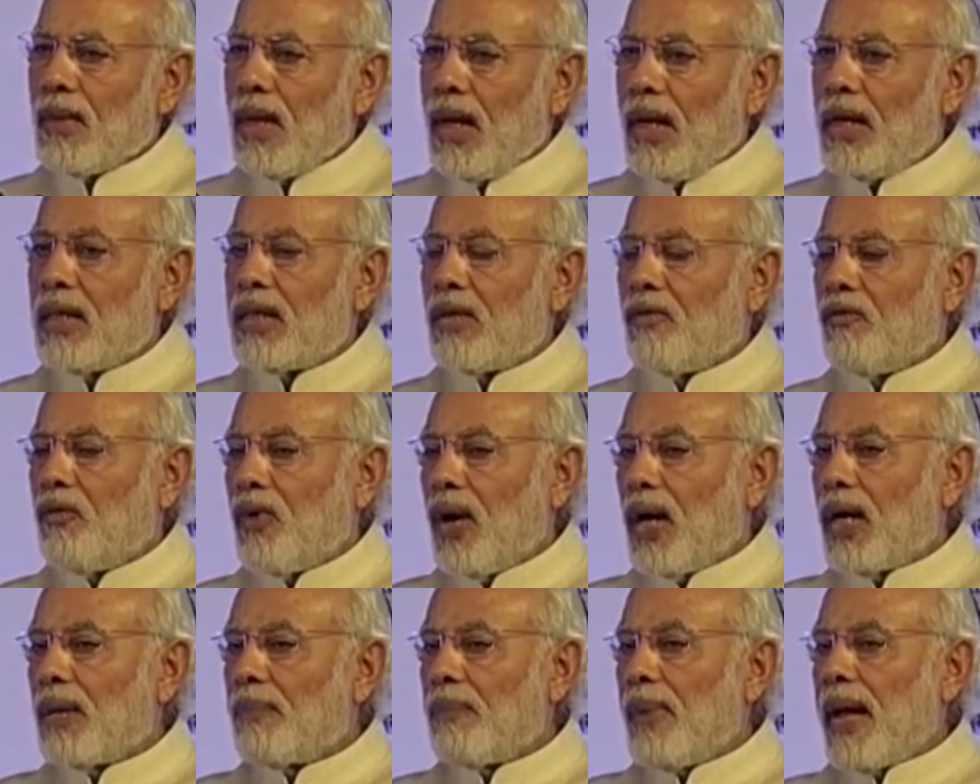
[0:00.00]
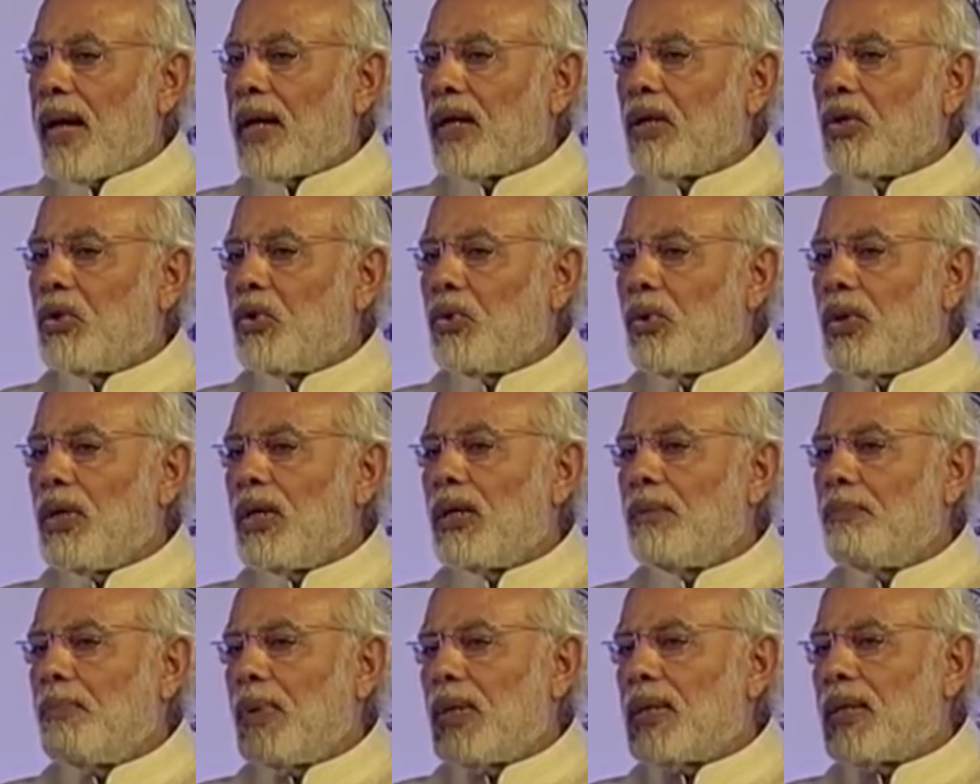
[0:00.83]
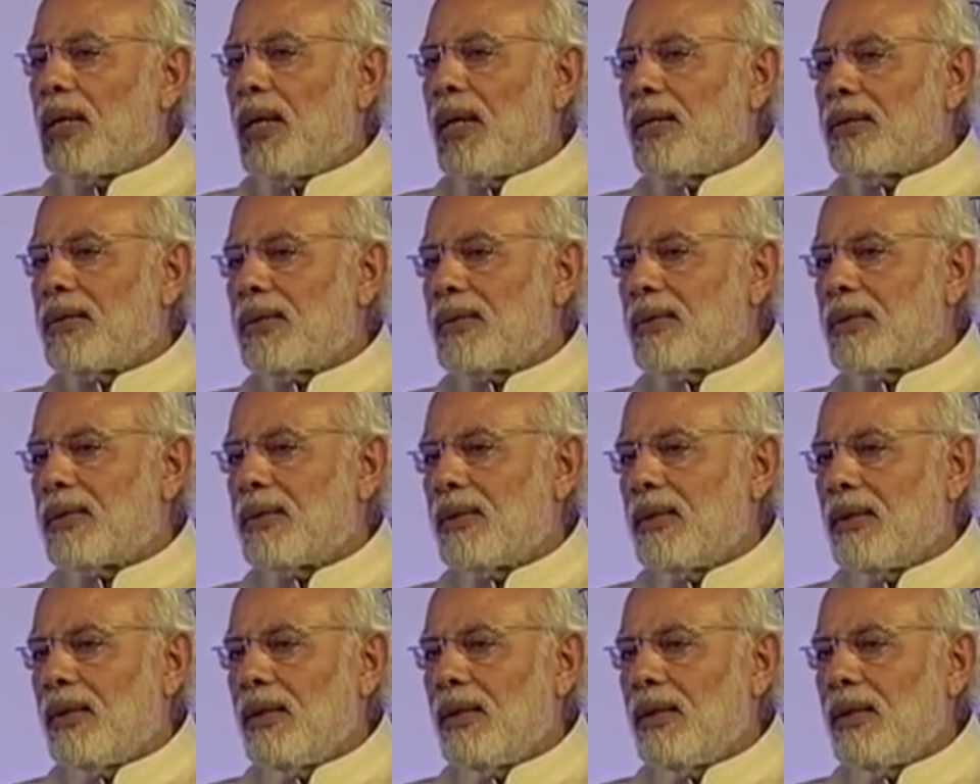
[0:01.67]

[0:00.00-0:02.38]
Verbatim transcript: in the World Bank Doing Business